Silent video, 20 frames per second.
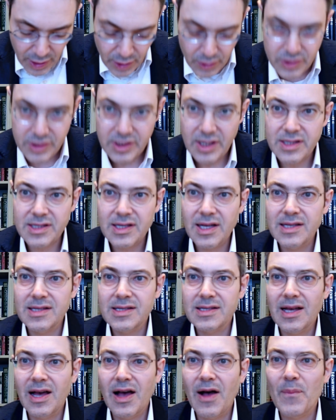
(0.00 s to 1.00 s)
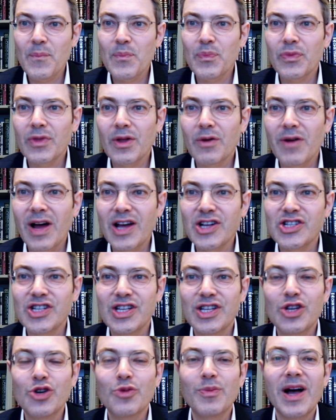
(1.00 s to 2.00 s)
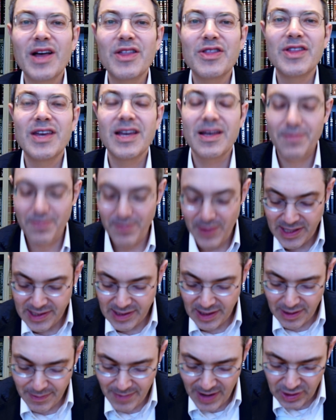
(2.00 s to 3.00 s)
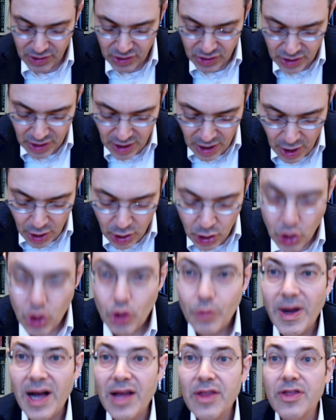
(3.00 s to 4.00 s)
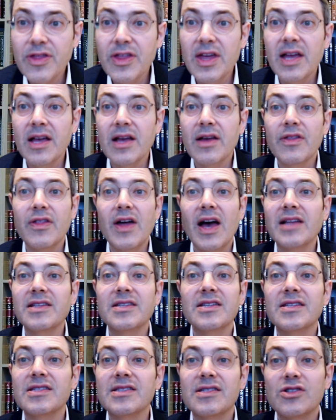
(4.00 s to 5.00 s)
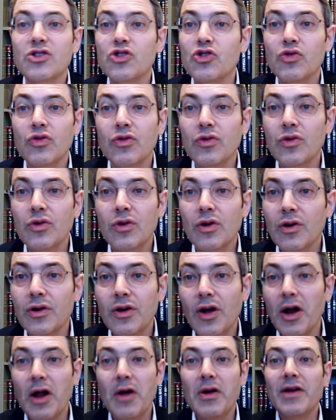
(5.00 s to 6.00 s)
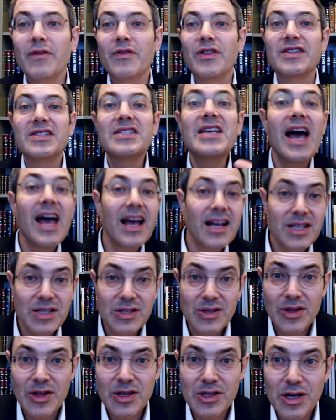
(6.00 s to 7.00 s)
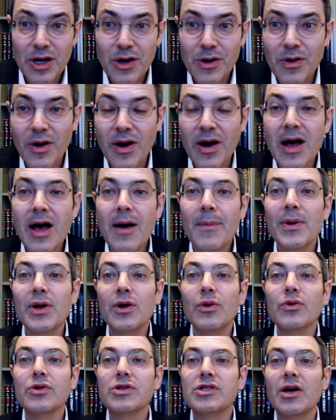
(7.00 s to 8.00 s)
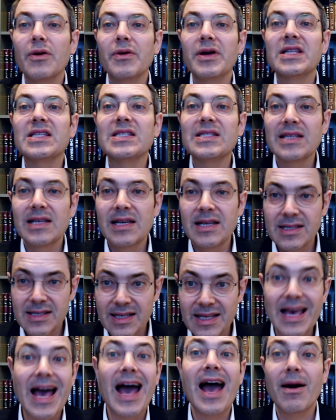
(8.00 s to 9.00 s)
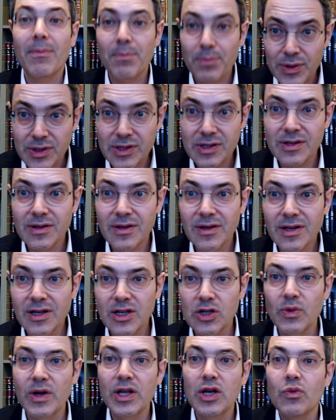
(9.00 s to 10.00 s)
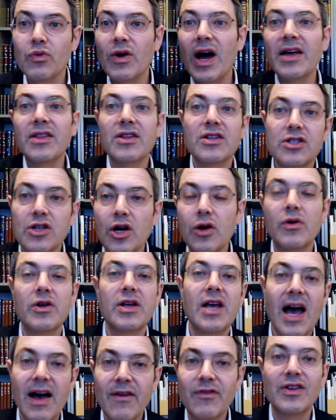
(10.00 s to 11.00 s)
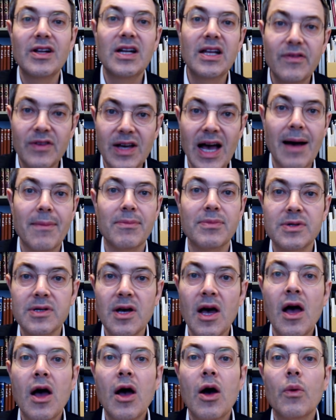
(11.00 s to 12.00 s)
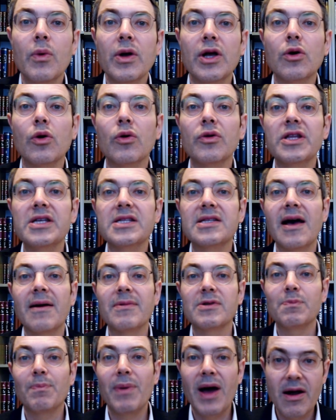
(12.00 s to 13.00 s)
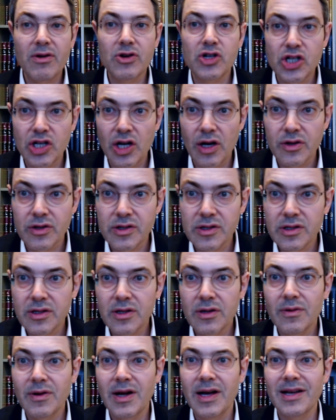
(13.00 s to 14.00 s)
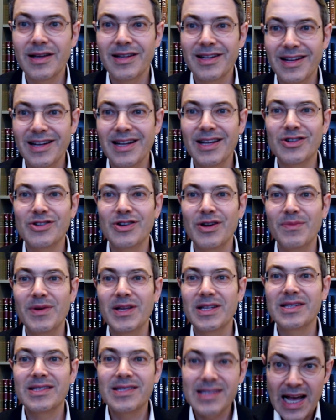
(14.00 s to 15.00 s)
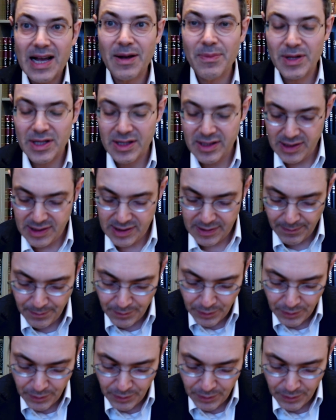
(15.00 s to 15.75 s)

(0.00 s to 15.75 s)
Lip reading: it says, Rashi, you might think, based on the Medrash, you might think that is true not only of the text of the Torah, but also its gaps. Because when you write the Torah, you have to leave gaps. We call these gaps parshios, right? Literally means segments.